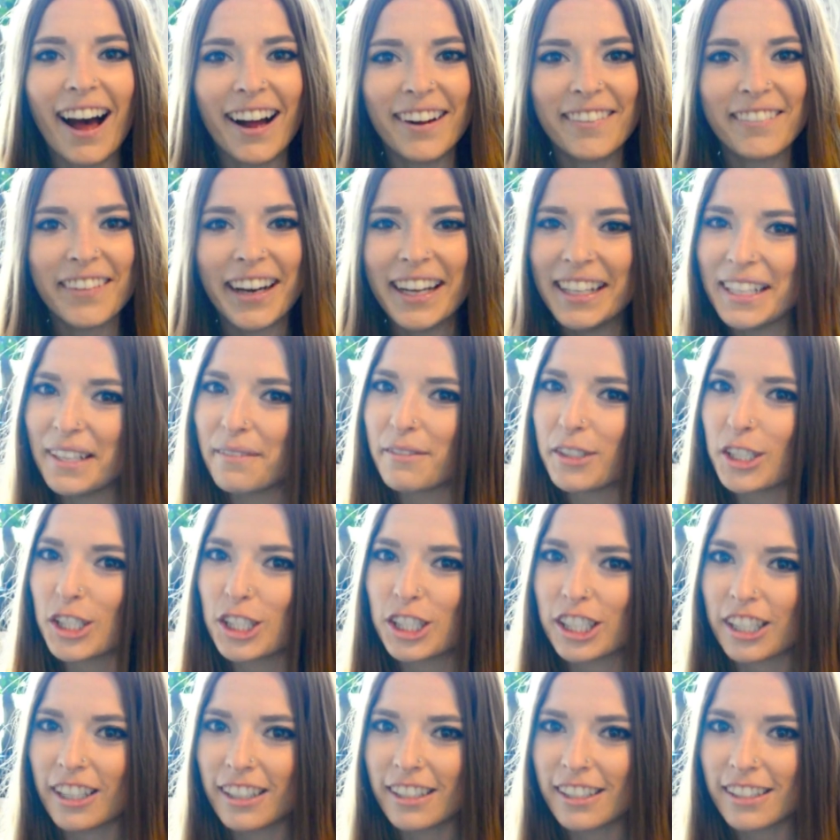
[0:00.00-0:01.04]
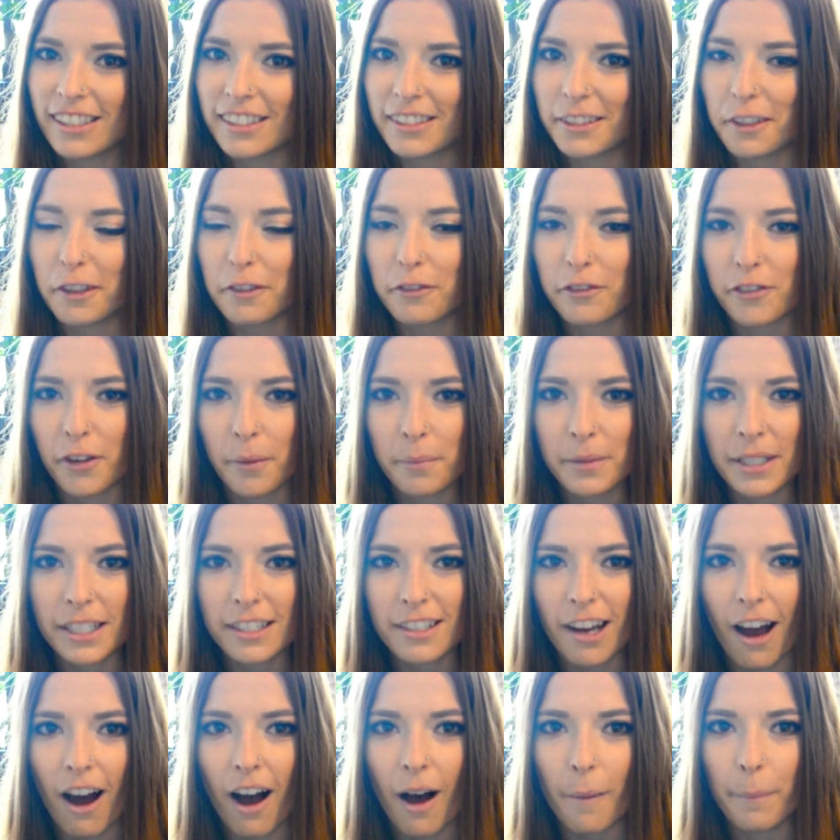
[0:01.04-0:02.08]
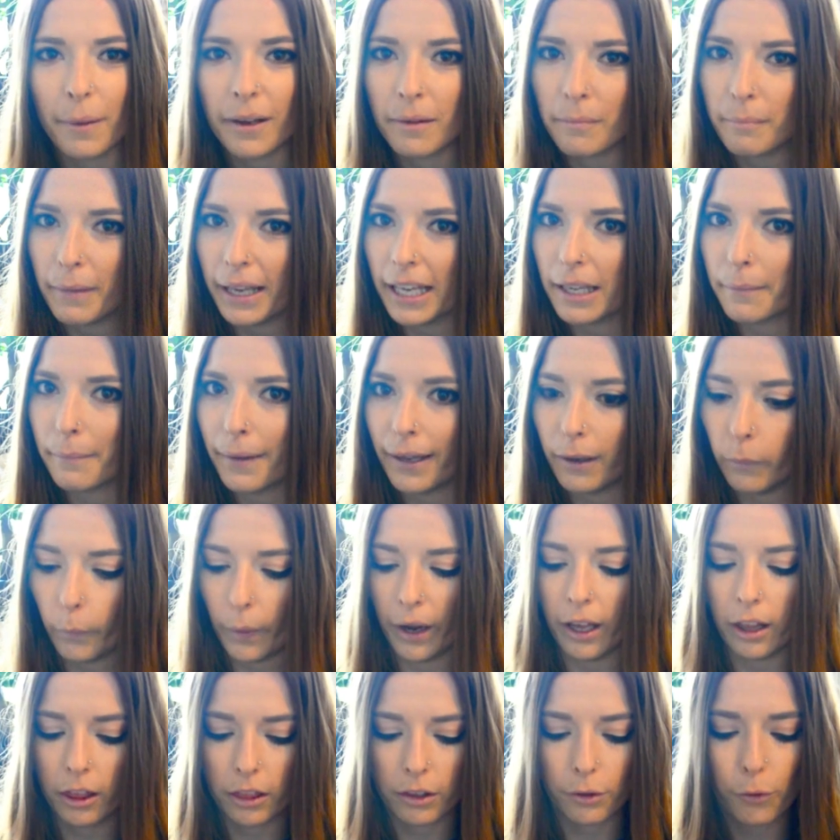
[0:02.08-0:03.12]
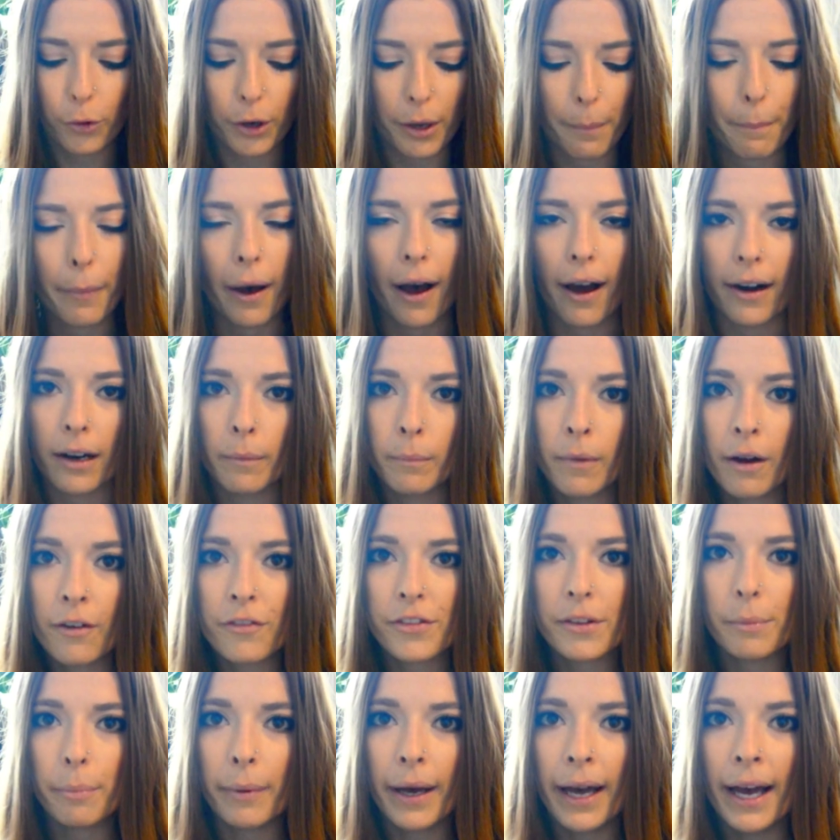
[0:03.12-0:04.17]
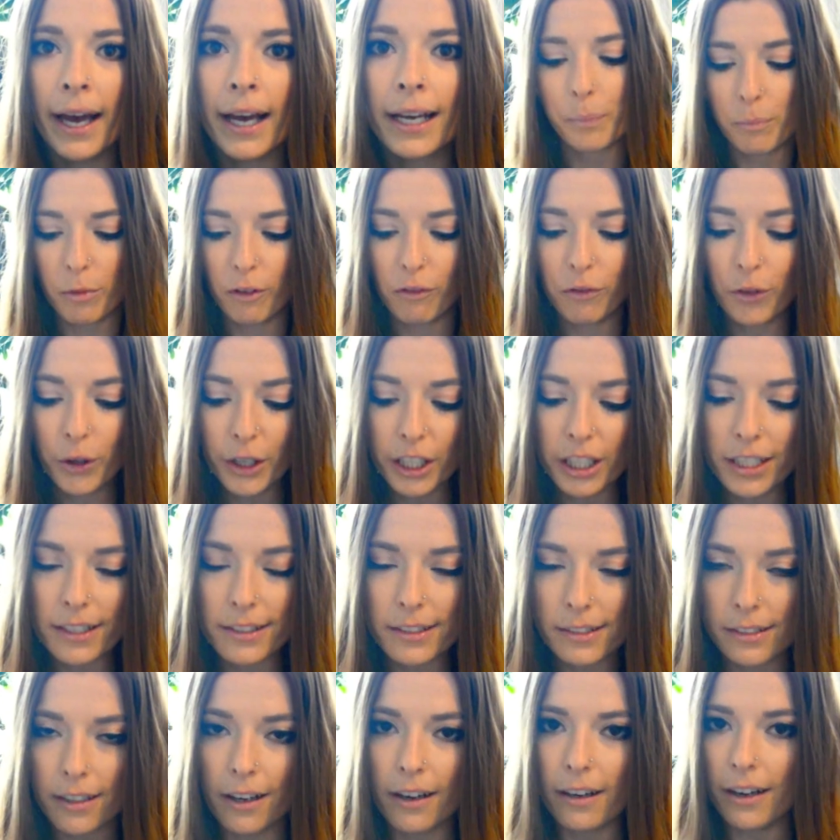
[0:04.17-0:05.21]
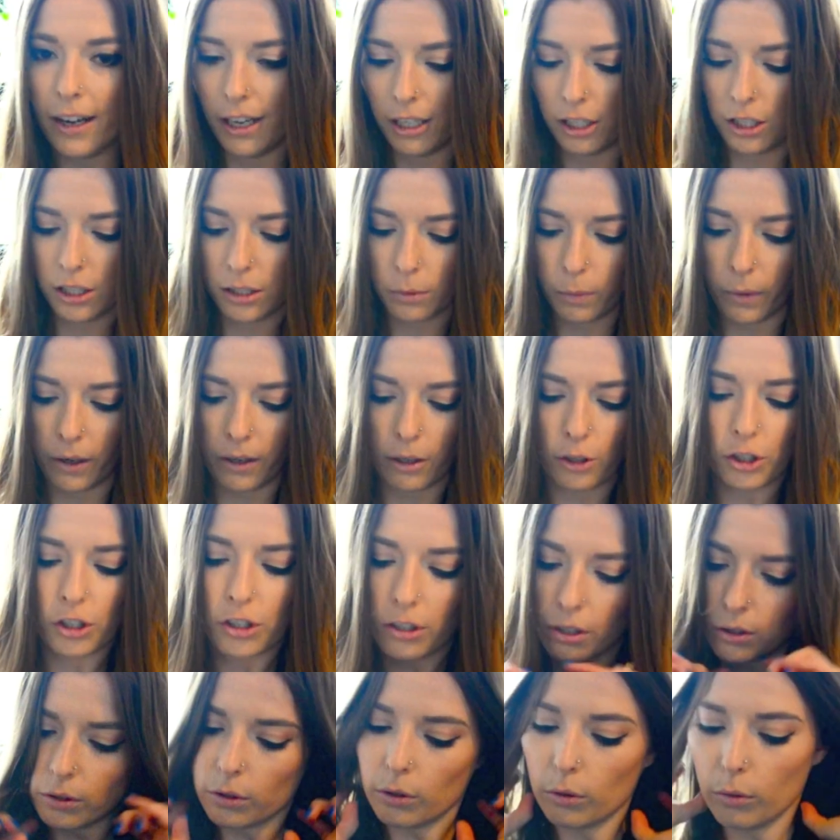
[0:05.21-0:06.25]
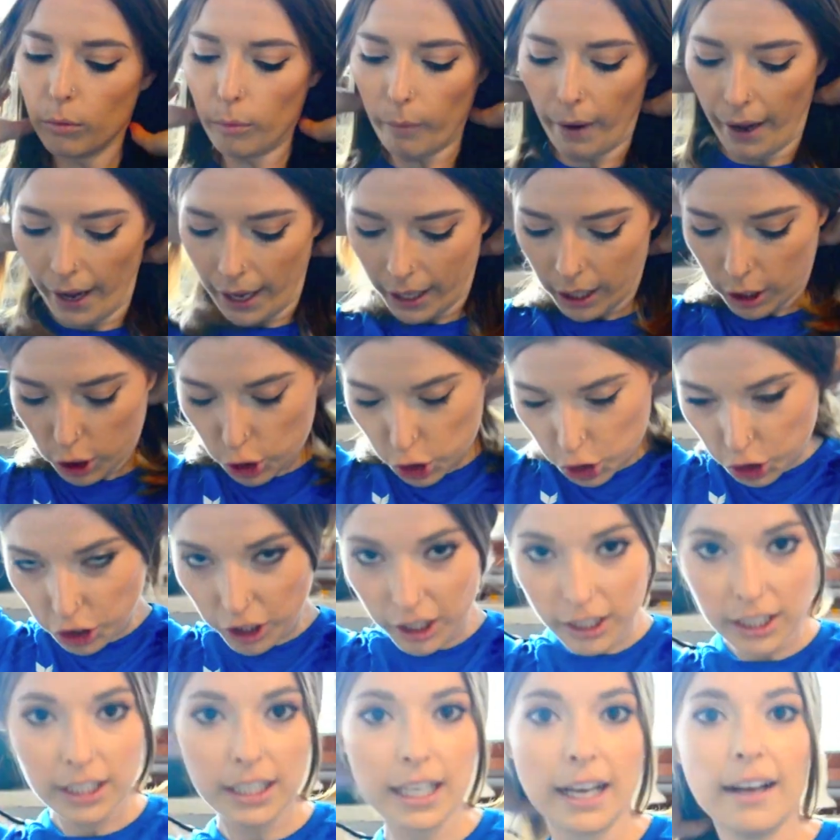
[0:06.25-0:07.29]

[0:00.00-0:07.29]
Alright, I'm just gonna start from the top and make my way through the bottom of the bag. Before I start, I just want to show you my shirt.